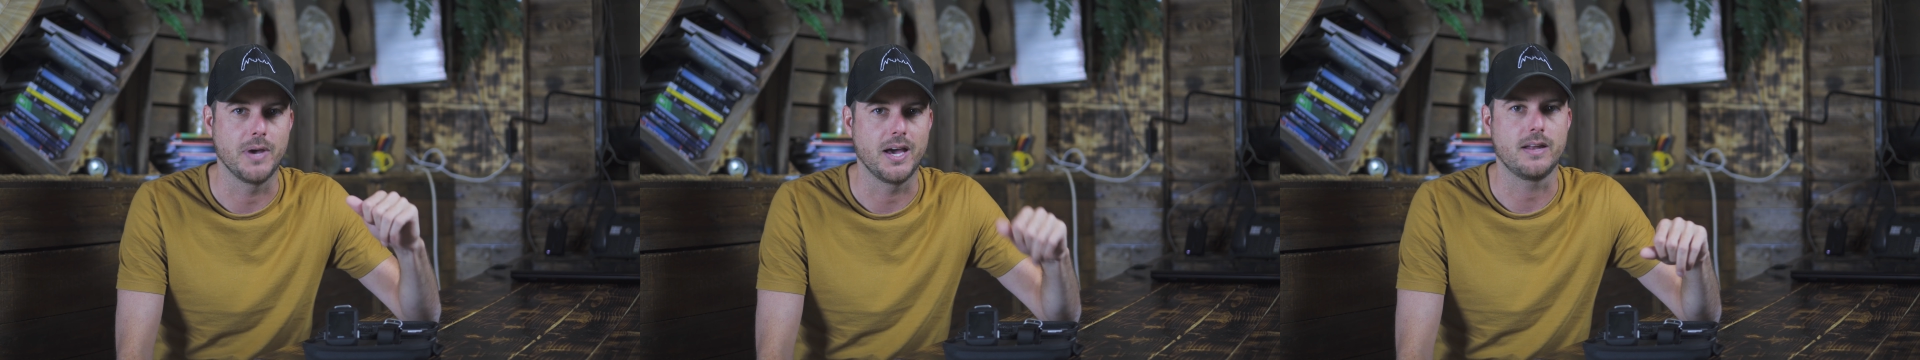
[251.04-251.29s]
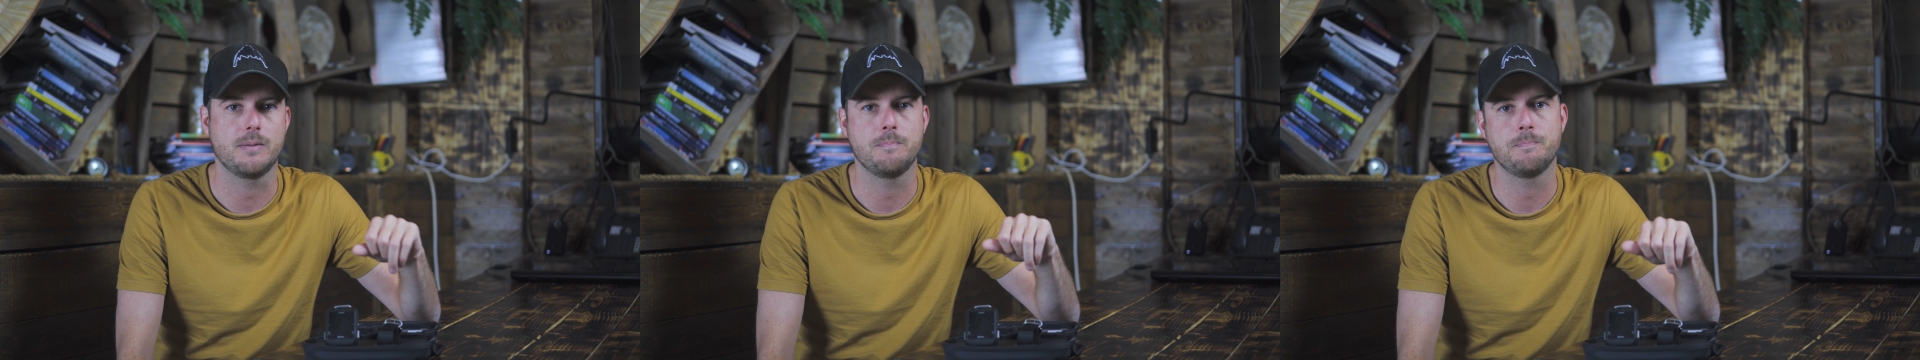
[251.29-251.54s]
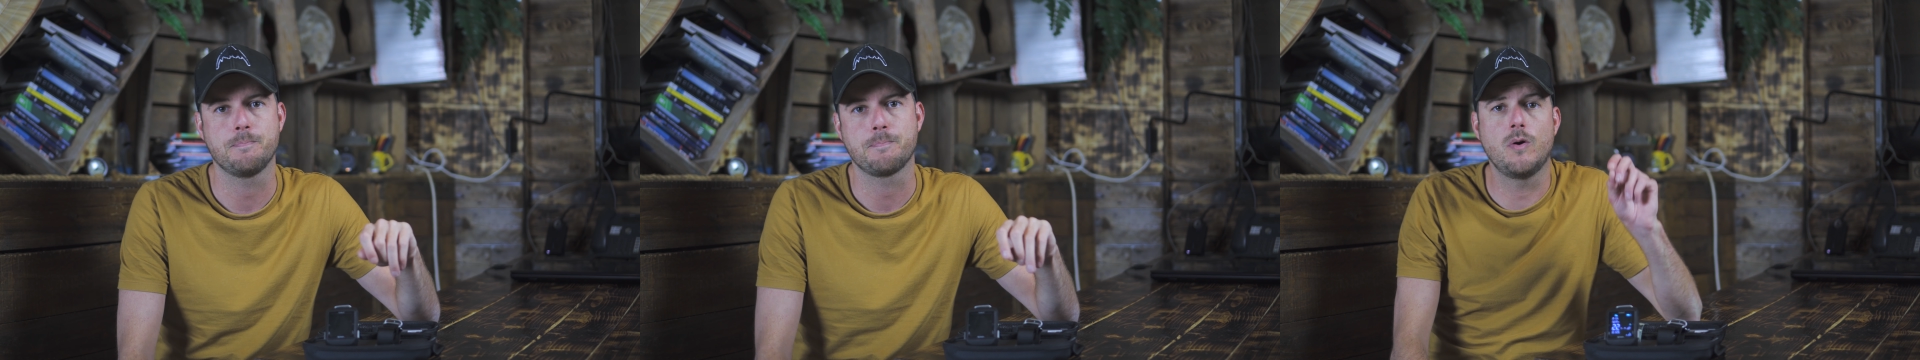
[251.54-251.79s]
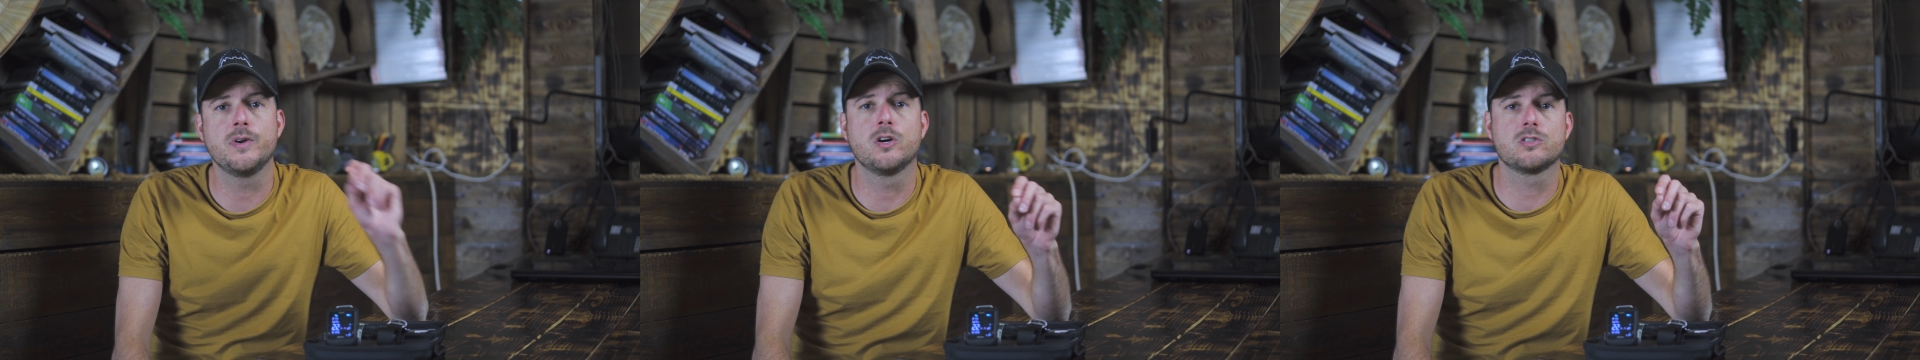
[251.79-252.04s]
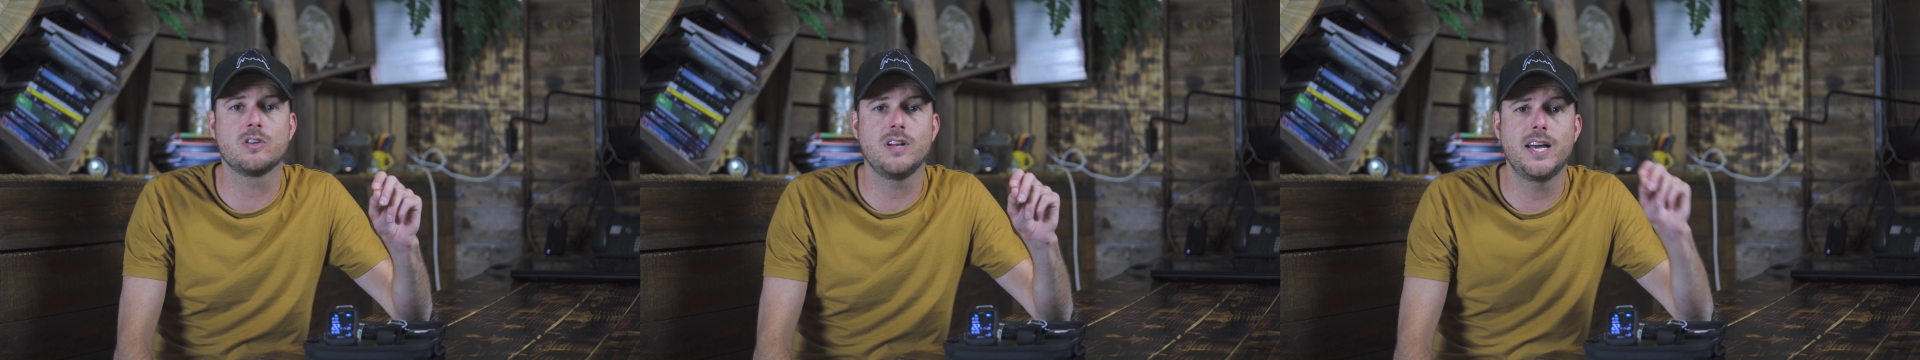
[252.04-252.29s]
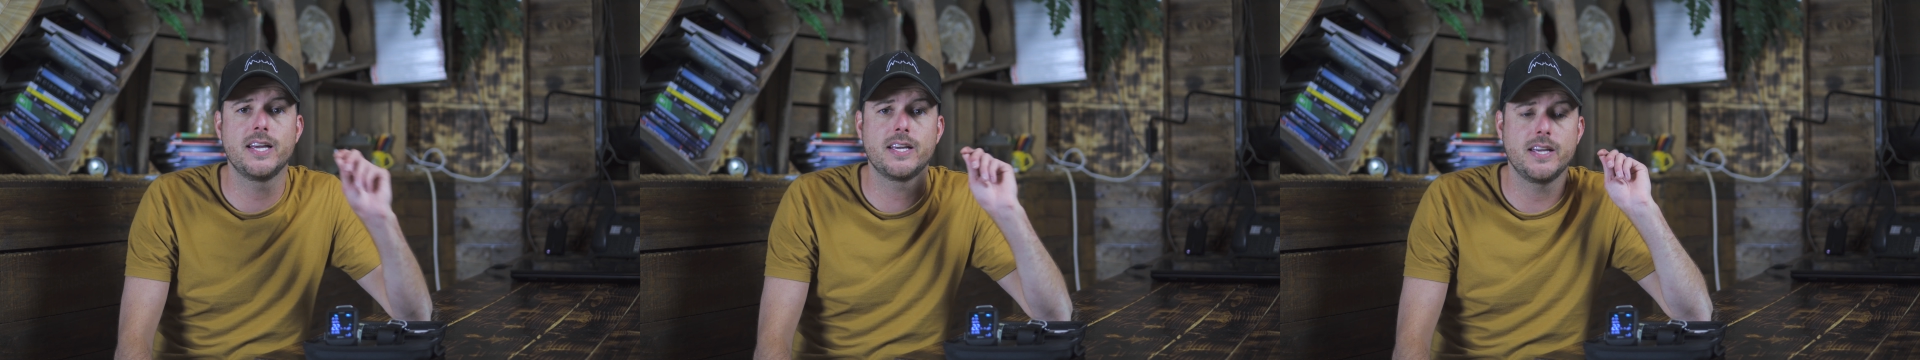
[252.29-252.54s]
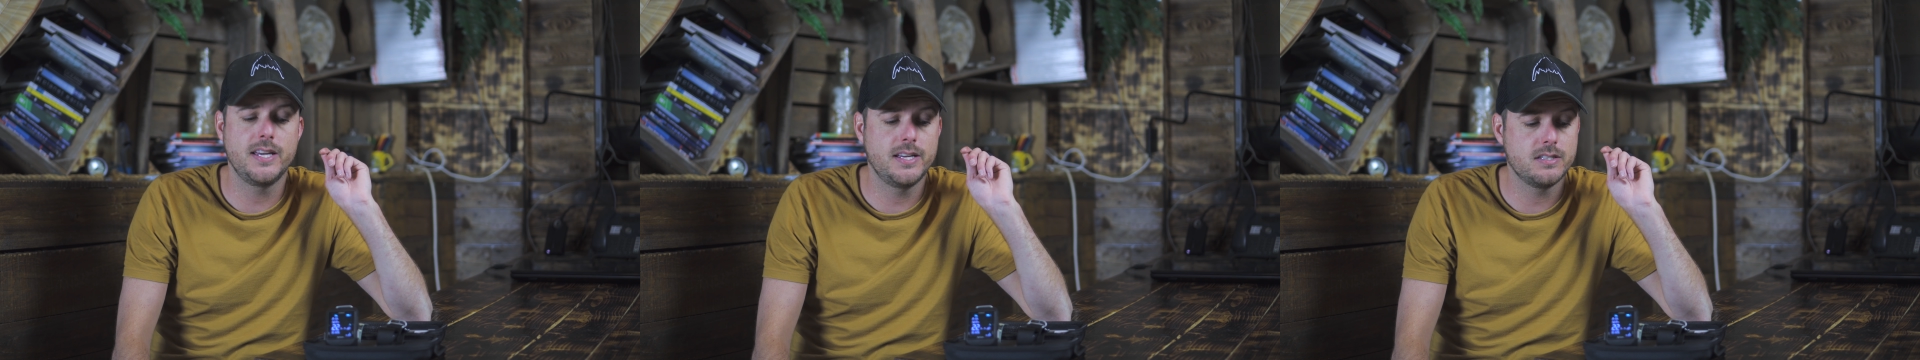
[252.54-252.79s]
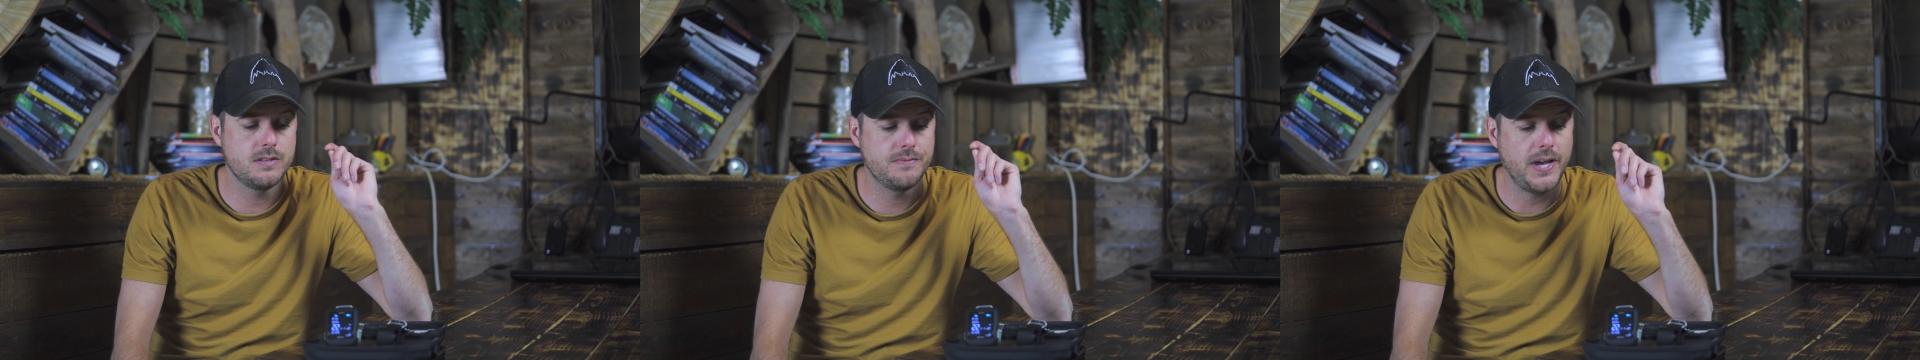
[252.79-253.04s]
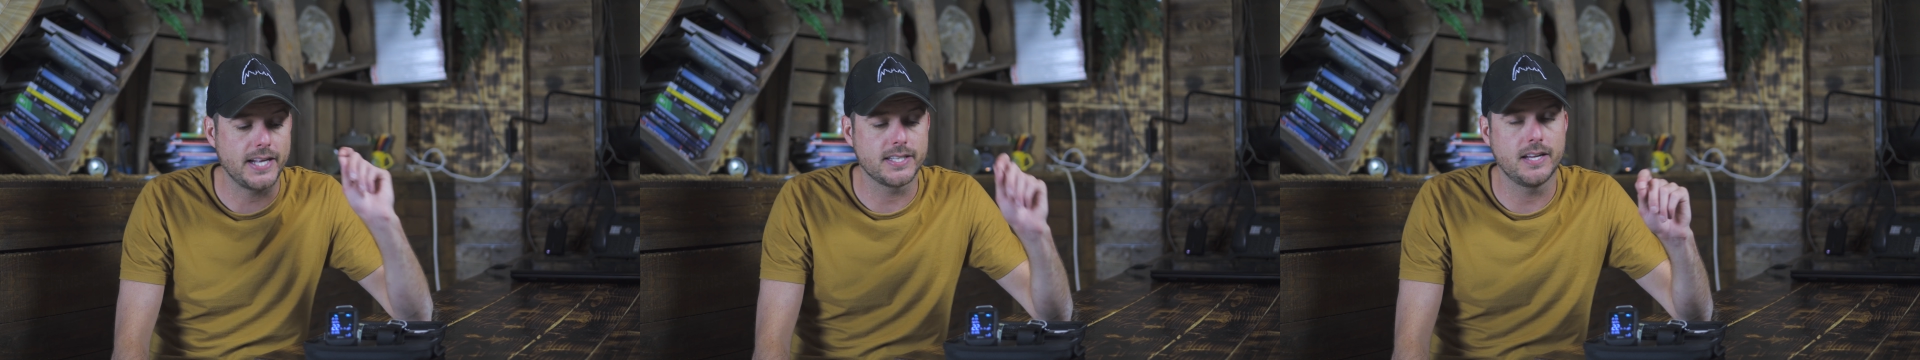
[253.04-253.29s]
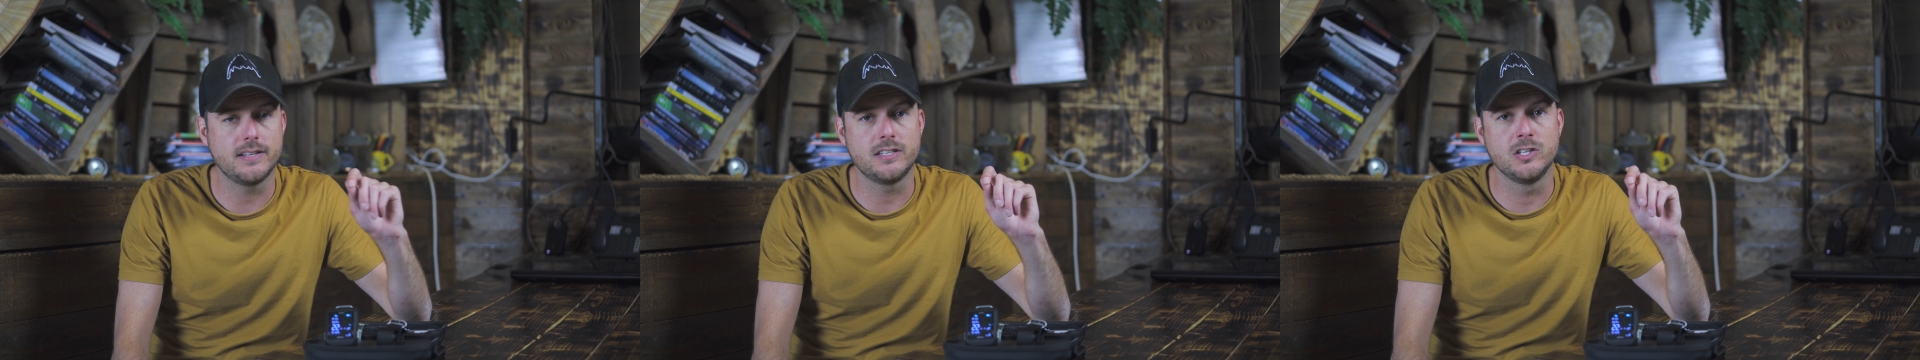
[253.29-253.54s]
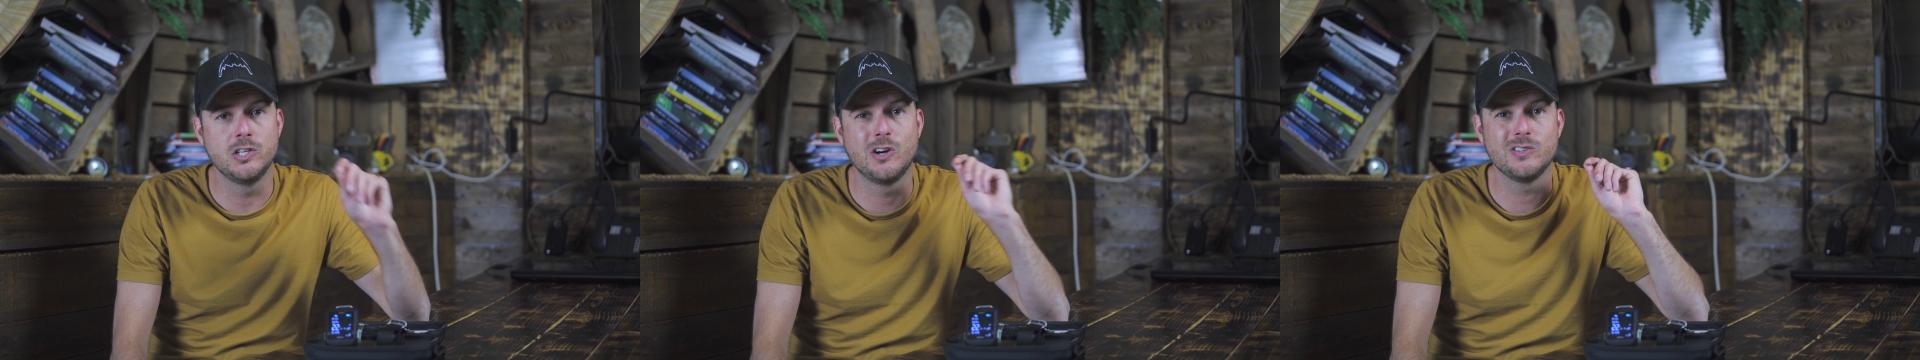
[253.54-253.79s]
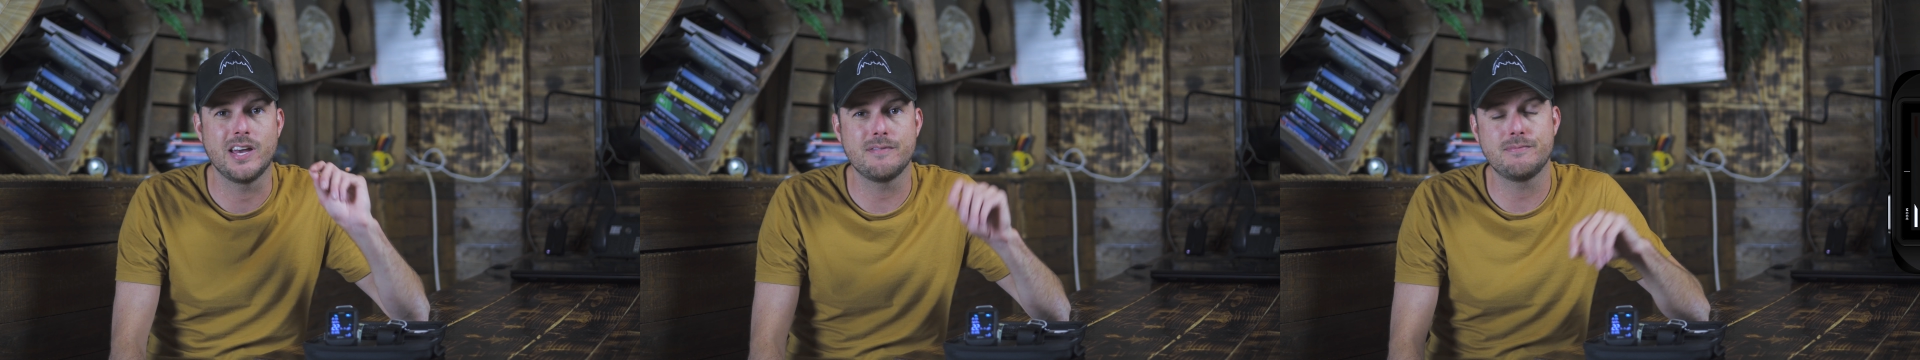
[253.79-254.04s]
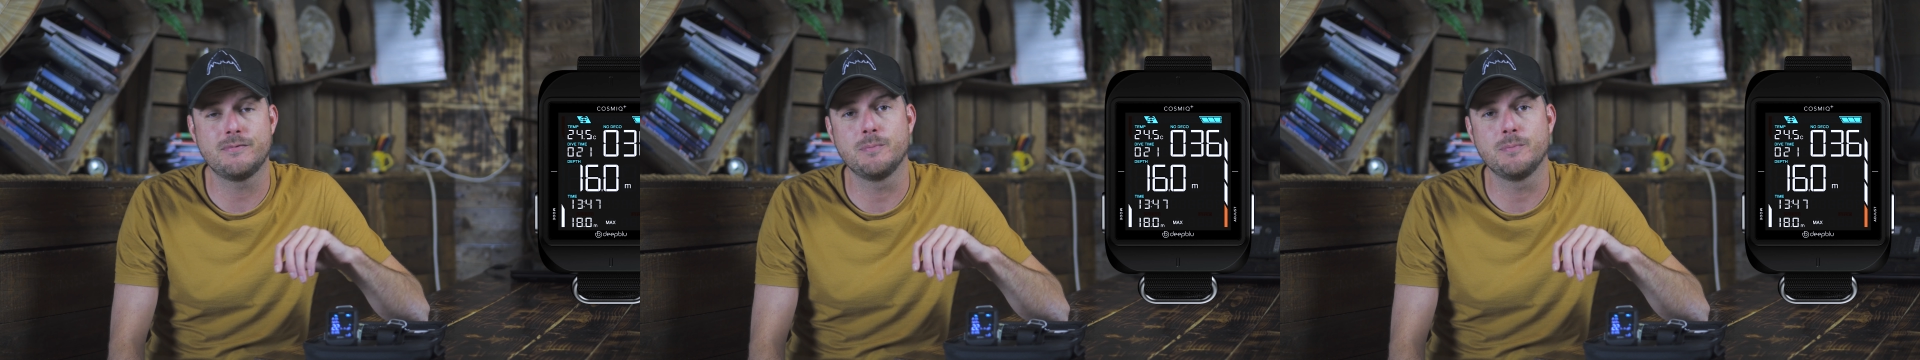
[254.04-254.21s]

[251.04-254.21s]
bad. What we also like is the fact that you don't have